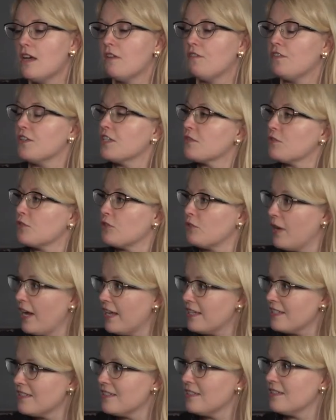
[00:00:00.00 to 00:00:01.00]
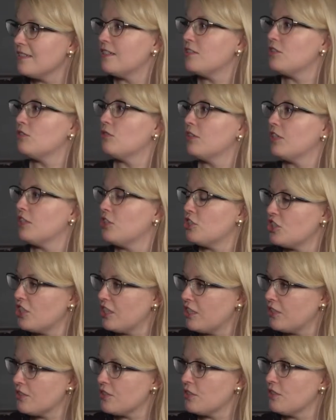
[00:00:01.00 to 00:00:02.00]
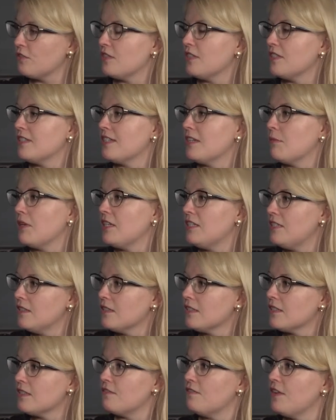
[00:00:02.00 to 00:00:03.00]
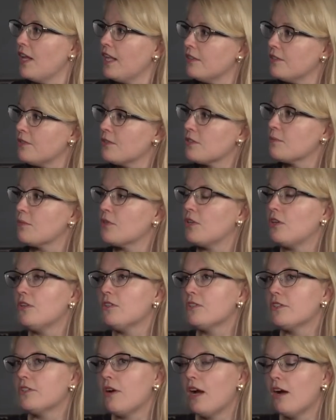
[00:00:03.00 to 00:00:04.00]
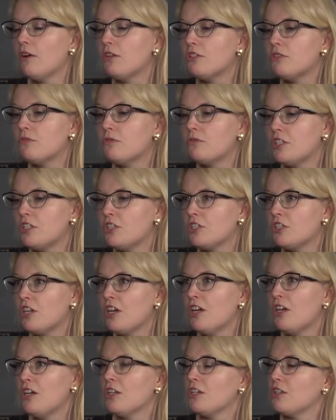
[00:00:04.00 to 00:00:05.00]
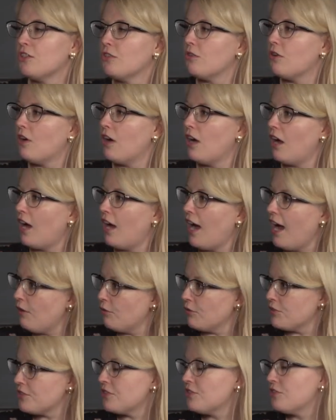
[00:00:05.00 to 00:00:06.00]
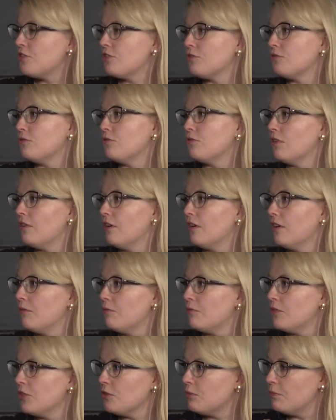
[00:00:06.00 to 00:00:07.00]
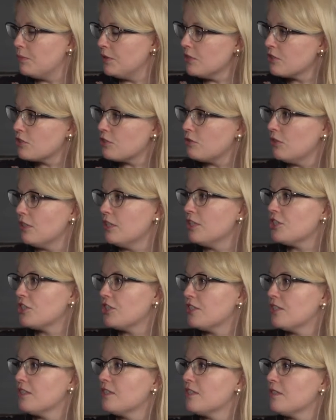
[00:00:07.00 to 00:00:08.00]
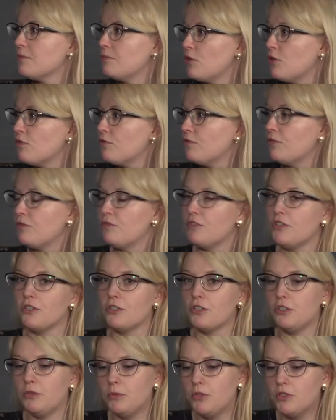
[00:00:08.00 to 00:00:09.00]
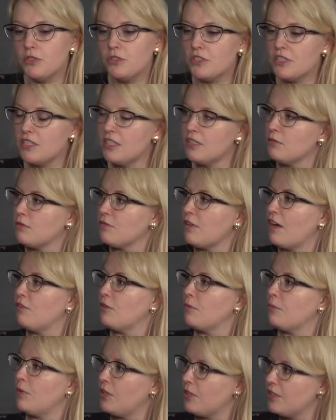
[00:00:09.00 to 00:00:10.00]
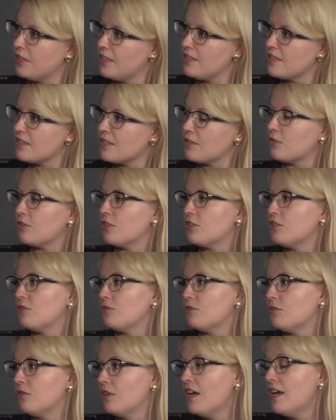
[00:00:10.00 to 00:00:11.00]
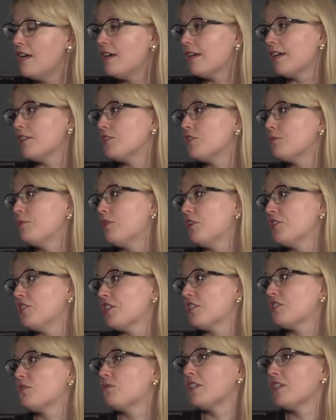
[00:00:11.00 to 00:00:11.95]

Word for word: things for granted that you already share sort of the same ideas and values, but also how do you reach, you know, out to um, you know build coalitions both within the community with other parties in order to get your projects